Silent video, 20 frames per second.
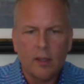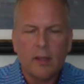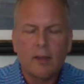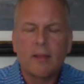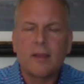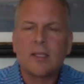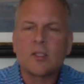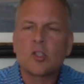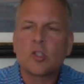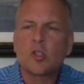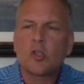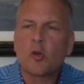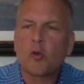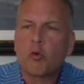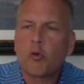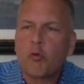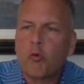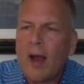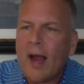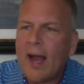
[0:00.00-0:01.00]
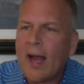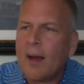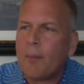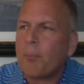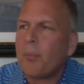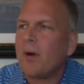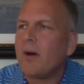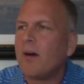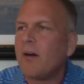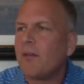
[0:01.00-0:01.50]
This crap
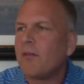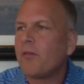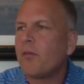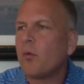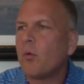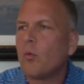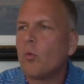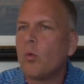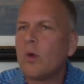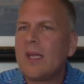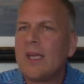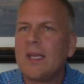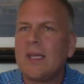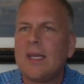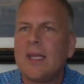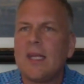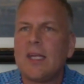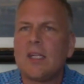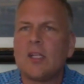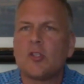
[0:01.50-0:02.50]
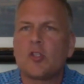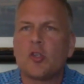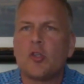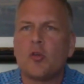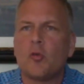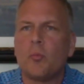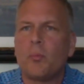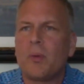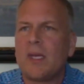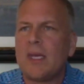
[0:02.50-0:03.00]
of we need to
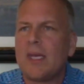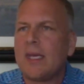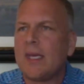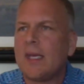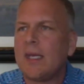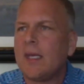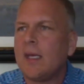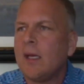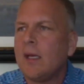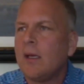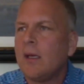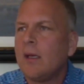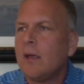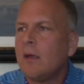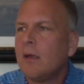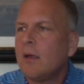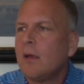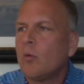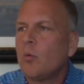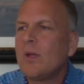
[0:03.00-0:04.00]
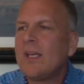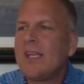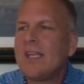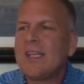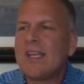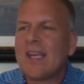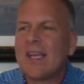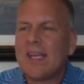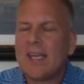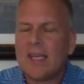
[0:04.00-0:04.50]
be, we need
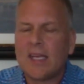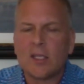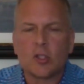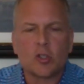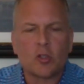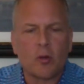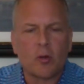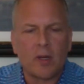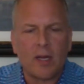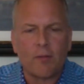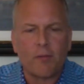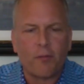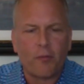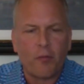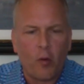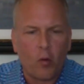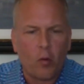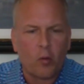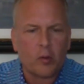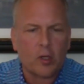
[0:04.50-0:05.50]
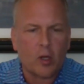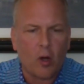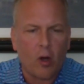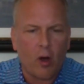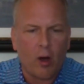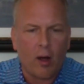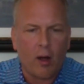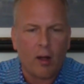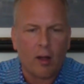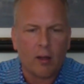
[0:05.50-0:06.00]
to answer a phone
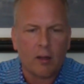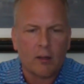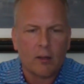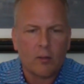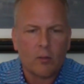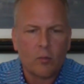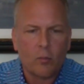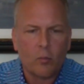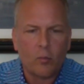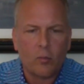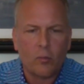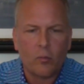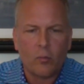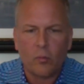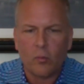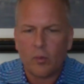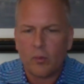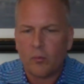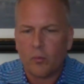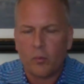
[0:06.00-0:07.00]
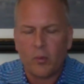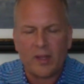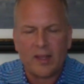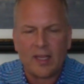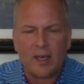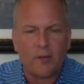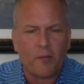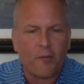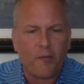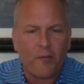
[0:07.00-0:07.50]
call
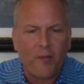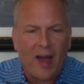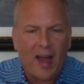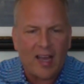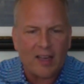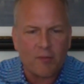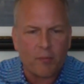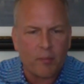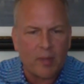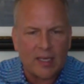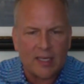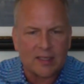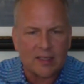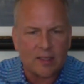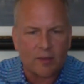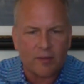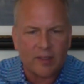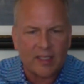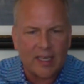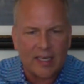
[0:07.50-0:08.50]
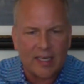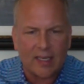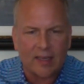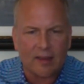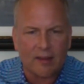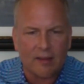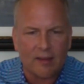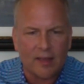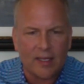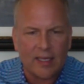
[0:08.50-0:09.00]
within five minutes of getting
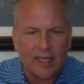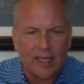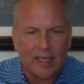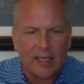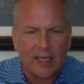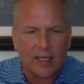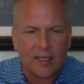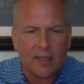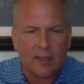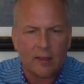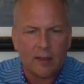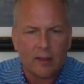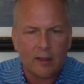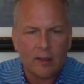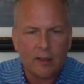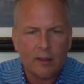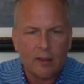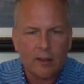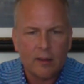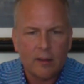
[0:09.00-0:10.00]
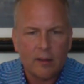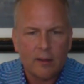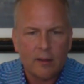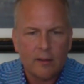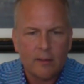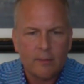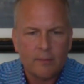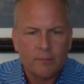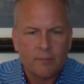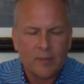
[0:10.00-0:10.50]
the lead
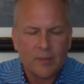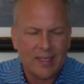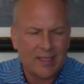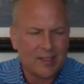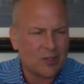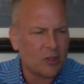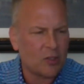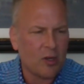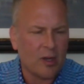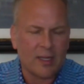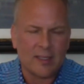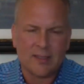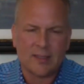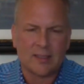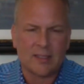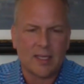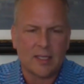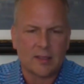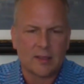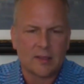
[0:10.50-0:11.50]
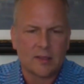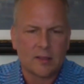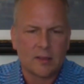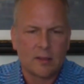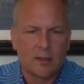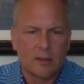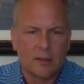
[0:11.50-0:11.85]
is nonsense